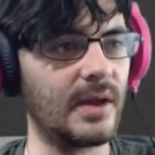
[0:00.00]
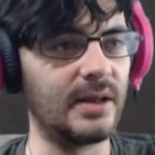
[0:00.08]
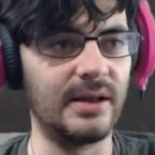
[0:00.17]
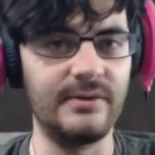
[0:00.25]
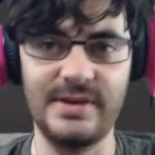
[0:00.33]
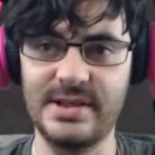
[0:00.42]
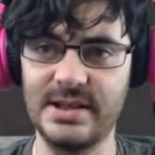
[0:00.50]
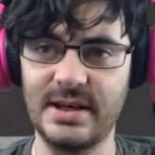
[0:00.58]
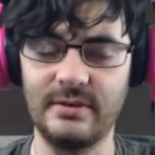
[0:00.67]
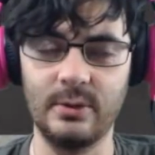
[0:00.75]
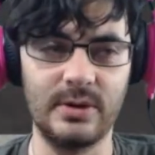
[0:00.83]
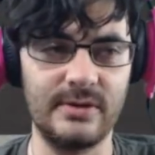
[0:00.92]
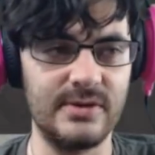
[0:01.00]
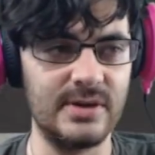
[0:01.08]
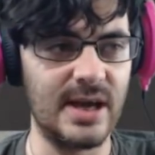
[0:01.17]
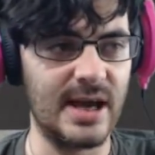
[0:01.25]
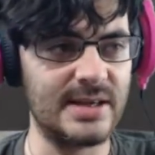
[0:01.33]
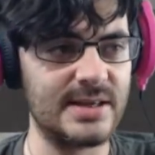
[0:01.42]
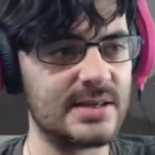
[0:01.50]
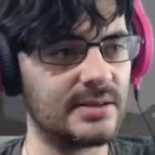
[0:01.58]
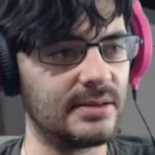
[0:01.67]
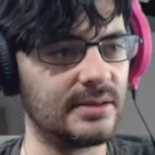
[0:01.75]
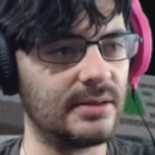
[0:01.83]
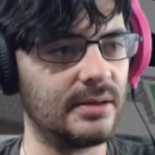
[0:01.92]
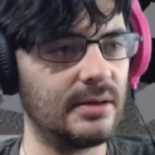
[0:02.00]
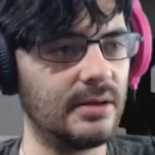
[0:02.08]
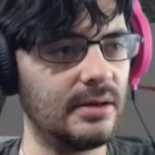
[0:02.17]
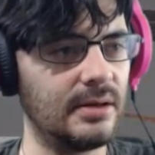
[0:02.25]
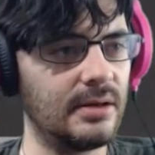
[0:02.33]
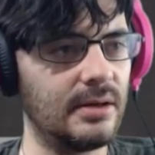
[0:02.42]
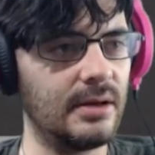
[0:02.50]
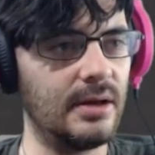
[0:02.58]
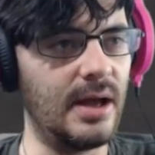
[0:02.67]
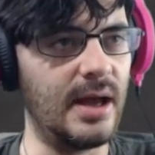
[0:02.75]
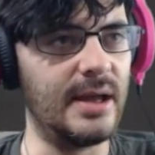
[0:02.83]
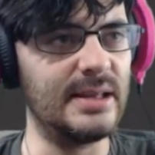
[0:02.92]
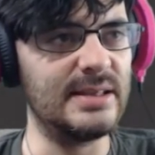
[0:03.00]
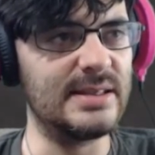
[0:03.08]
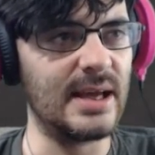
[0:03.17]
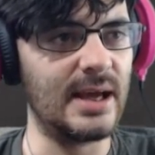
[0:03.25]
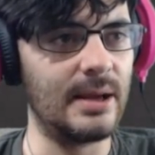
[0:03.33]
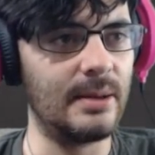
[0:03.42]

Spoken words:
I love each and every one of you guys. And